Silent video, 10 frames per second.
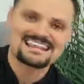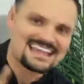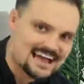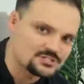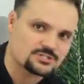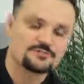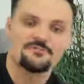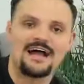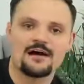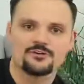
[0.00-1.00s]
That's your
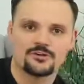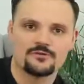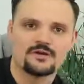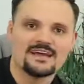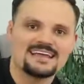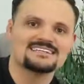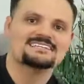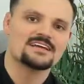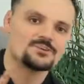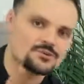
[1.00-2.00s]
value,
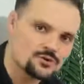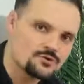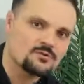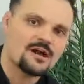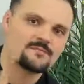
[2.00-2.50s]
is that you